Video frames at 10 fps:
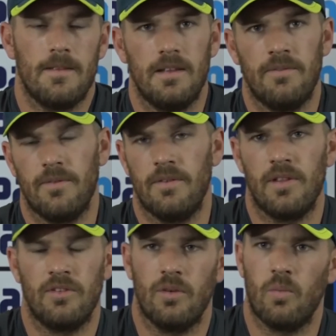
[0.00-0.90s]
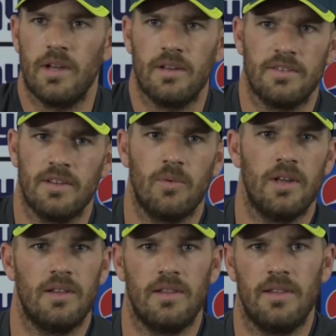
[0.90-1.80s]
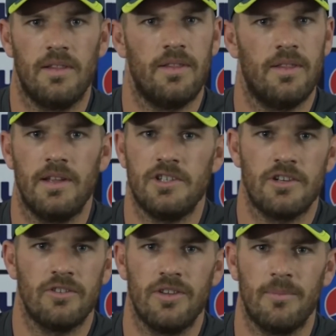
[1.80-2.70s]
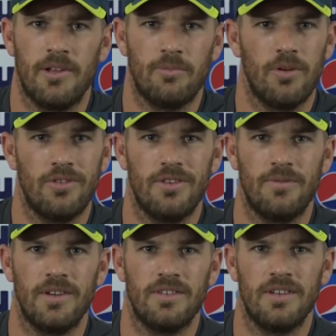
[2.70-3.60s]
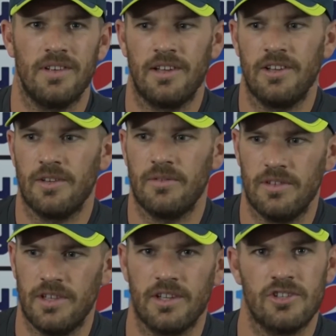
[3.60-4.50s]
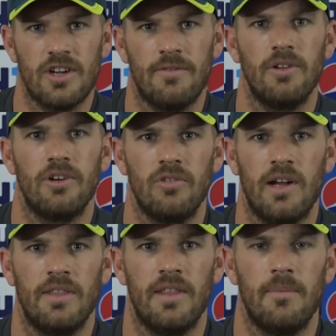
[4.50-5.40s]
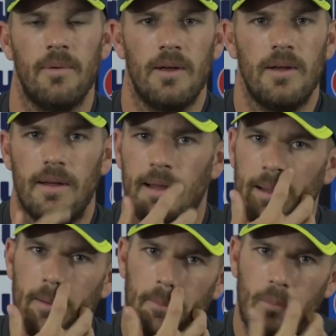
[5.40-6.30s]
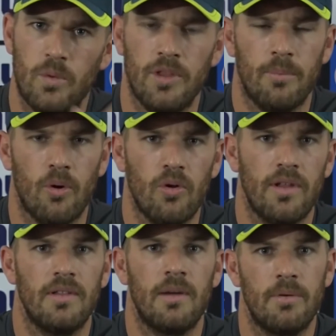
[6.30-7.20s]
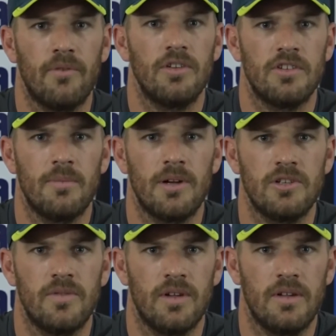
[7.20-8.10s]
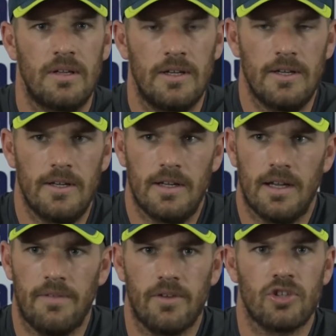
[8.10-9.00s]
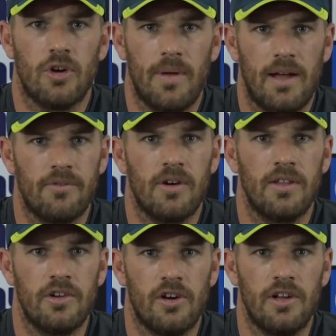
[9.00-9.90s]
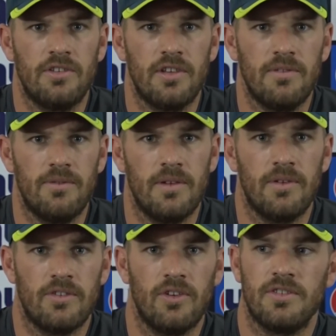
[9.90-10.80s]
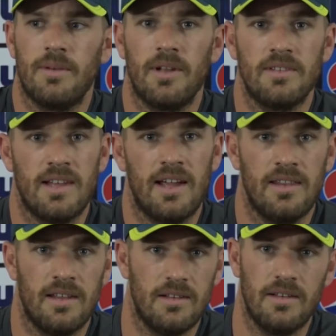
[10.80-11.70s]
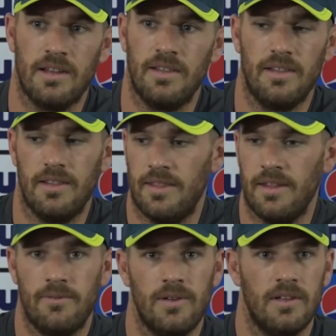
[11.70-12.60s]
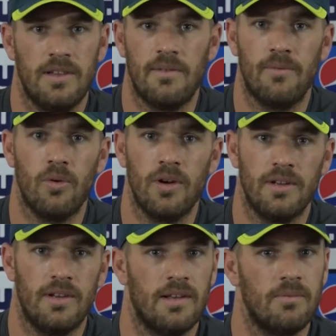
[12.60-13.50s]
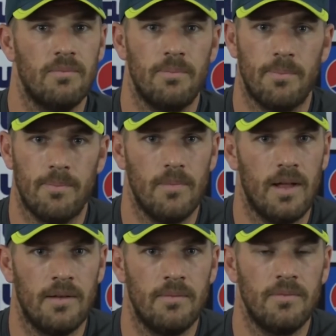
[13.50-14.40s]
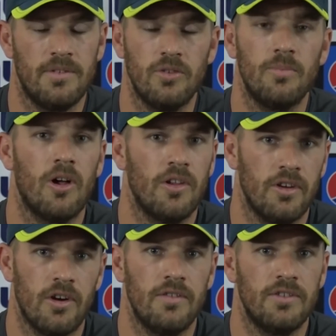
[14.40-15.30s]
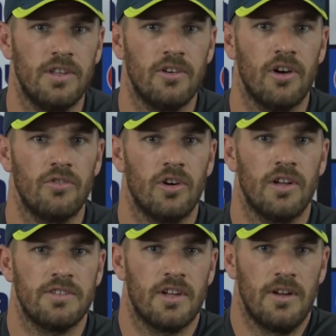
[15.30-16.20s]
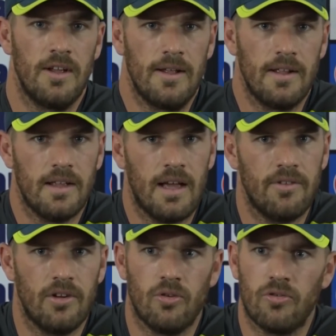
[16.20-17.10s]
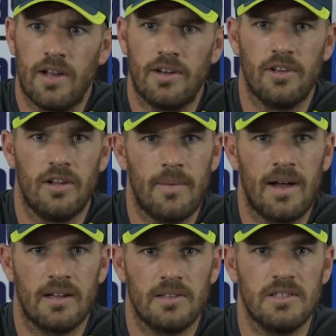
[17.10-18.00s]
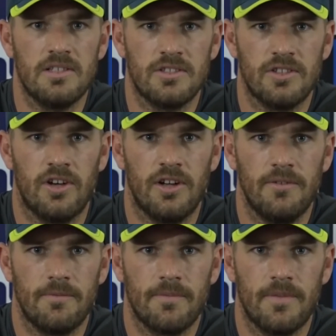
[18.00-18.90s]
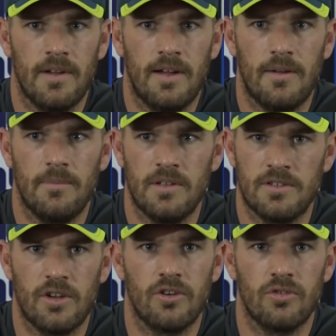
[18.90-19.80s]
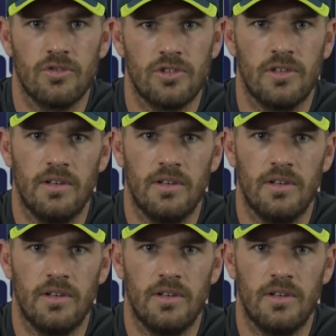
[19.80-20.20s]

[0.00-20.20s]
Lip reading: If there's a weakness somewhere, they're generally the best person to fix it and you can shuffle it around them. With the ball, they provide so much of a chop out for other guys that if it's not someone's day, then they're filling that void and still bowling their overs in their own right. So having an all-rounder like Marcus in your side is so crucial.